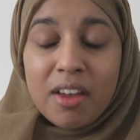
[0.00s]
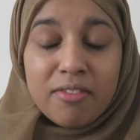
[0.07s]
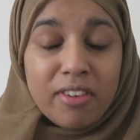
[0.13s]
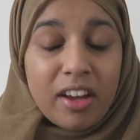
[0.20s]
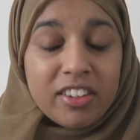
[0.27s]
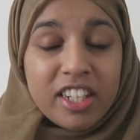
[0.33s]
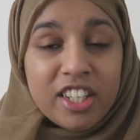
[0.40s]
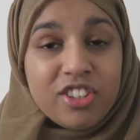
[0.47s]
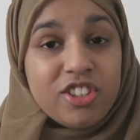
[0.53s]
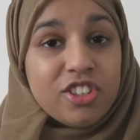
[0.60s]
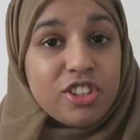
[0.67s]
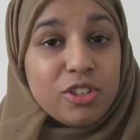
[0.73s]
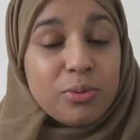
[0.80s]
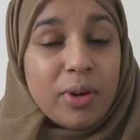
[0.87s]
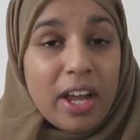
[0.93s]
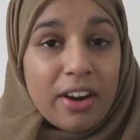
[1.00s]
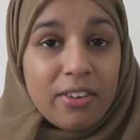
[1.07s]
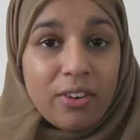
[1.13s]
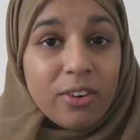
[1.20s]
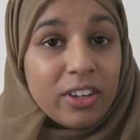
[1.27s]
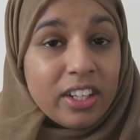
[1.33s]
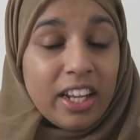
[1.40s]
foundation to wear
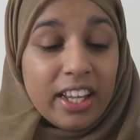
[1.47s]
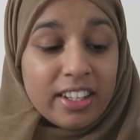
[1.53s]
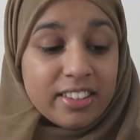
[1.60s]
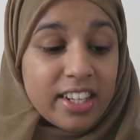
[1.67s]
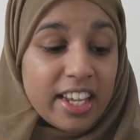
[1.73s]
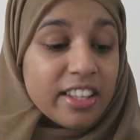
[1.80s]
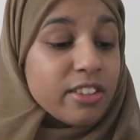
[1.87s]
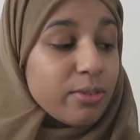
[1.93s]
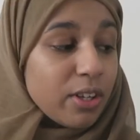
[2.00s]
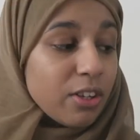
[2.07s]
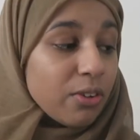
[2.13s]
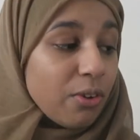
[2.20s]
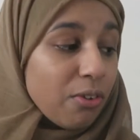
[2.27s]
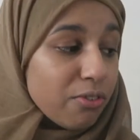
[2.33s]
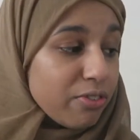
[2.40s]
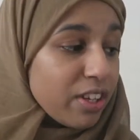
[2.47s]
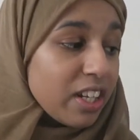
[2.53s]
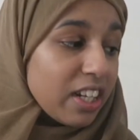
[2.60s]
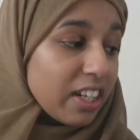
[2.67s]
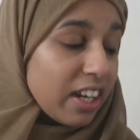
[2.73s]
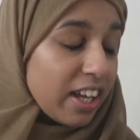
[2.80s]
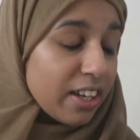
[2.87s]
on like days where you're not
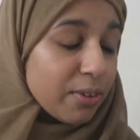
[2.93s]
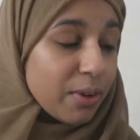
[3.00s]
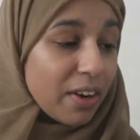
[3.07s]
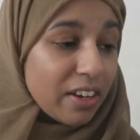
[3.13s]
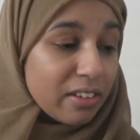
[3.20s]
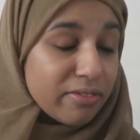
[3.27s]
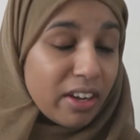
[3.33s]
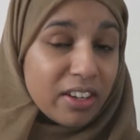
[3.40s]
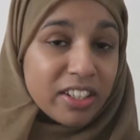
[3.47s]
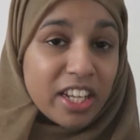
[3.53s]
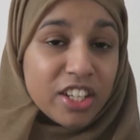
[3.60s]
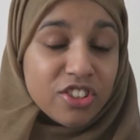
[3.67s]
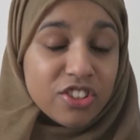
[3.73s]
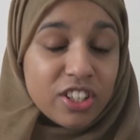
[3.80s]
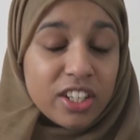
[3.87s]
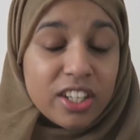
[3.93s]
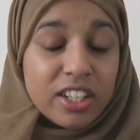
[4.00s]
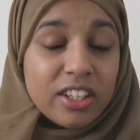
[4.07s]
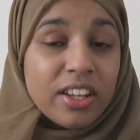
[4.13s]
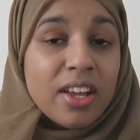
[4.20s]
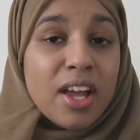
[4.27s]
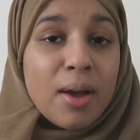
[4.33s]
feeling like wearing
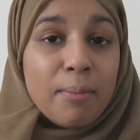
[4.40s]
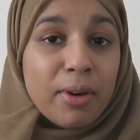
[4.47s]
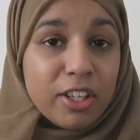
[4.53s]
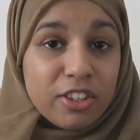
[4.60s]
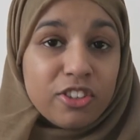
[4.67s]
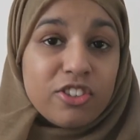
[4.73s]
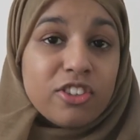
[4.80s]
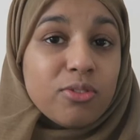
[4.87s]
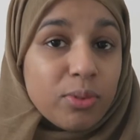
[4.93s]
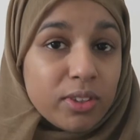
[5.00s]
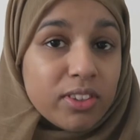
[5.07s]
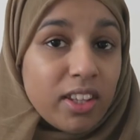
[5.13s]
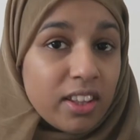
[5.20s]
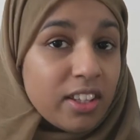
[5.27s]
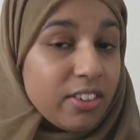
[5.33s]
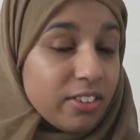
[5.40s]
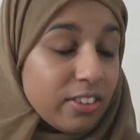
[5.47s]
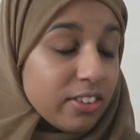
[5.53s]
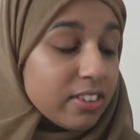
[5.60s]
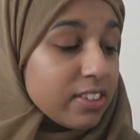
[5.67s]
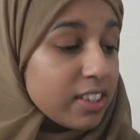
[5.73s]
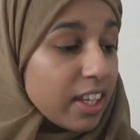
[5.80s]
foundation but you just want something on
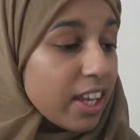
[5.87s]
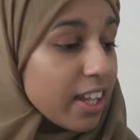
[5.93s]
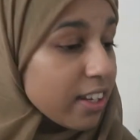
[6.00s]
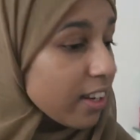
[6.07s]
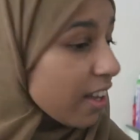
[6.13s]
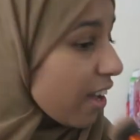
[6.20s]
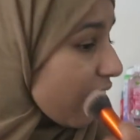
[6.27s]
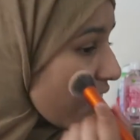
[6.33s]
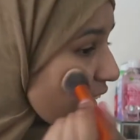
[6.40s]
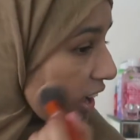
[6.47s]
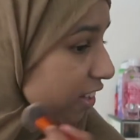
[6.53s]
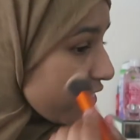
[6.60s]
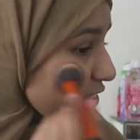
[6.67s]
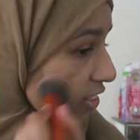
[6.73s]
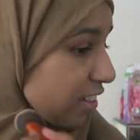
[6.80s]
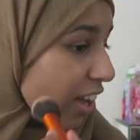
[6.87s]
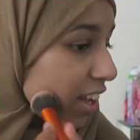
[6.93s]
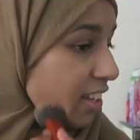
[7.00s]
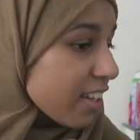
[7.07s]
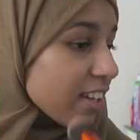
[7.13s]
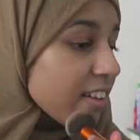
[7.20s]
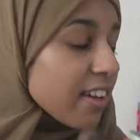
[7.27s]
your skin. I do
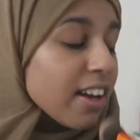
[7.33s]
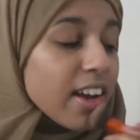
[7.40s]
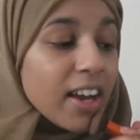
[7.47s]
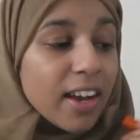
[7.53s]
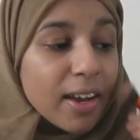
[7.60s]
like it.